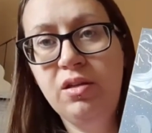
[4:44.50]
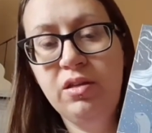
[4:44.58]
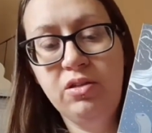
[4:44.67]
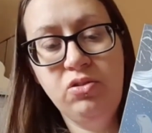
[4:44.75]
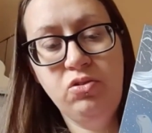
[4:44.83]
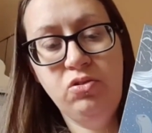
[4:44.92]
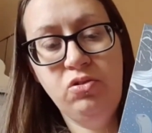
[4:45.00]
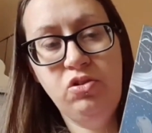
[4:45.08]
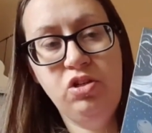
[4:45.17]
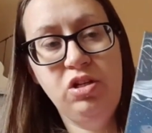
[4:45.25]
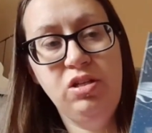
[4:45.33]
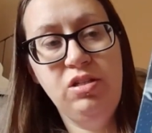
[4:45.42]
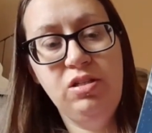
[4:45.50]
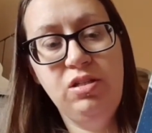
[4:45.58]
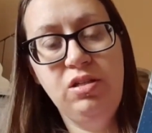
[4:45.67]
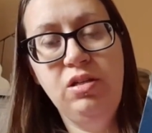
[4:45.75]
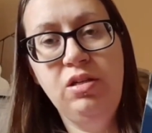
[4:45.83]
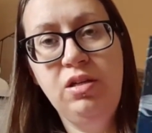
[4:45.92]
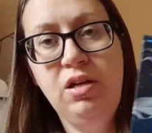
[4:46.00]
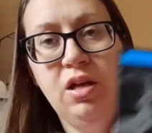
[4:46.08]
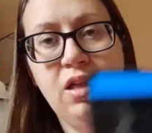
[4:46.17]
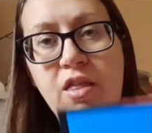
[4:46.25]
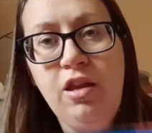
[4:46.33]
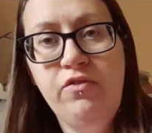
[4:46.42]
That's gorgeous.
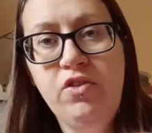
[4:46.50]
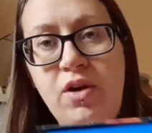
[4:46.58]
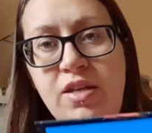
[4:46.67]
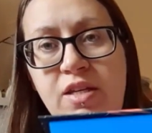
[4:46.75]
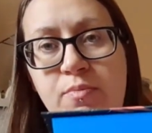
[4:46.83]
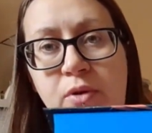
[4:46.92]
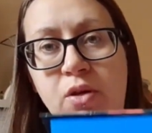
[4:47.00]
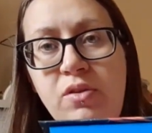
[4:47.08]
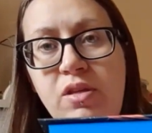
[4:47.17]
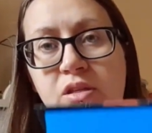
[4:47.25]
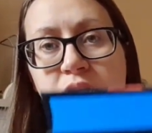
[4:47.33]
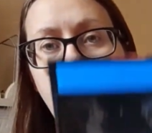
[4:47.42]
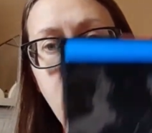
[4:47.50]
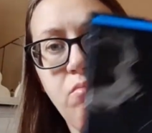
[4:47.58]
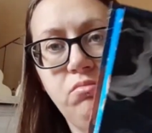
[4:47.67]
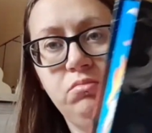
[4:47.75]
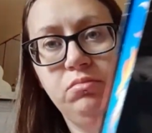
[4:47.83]
And I've noticed it's blue at the top